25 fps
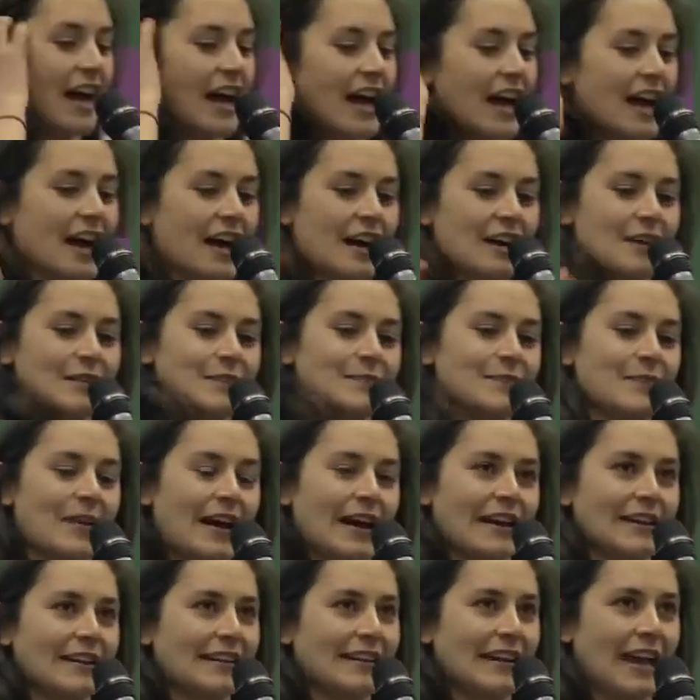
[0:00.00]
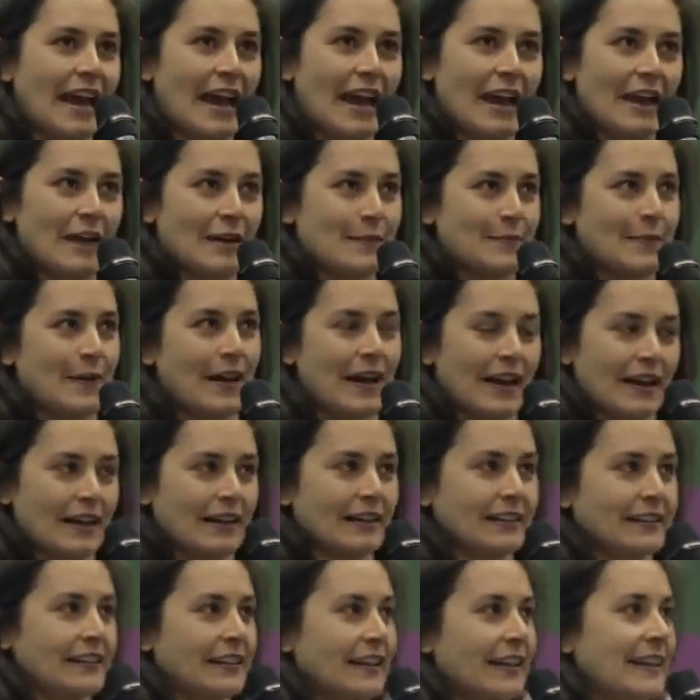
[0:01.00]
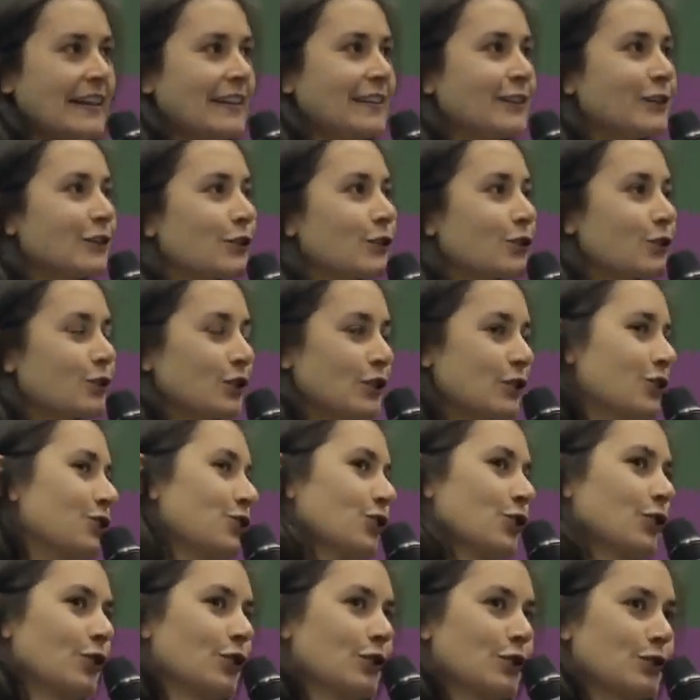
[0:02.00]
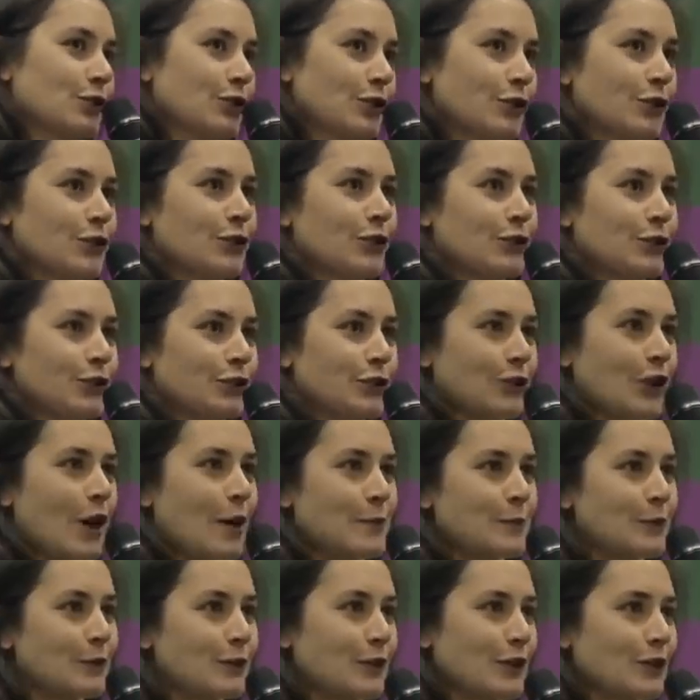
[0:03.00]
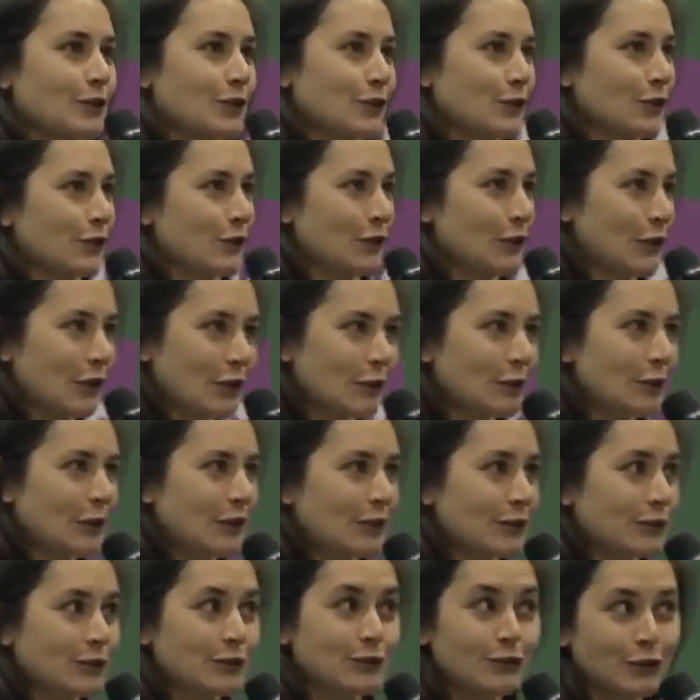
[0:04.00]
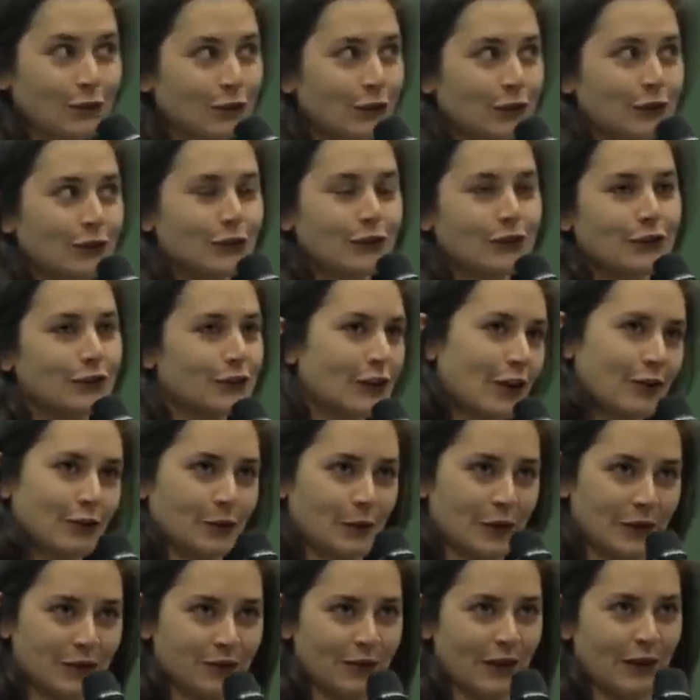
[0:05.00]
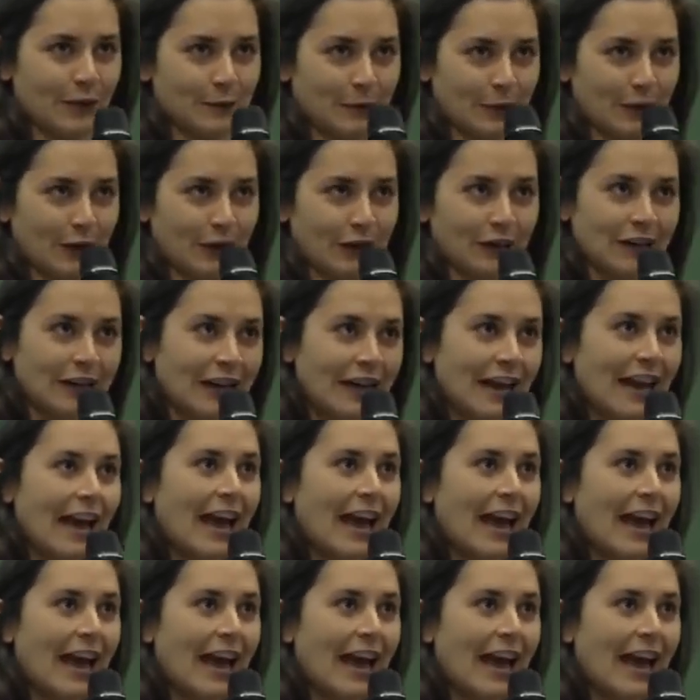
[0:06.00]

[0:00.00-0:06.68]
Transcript: I am an English teacher turned computational linguist turned software developer.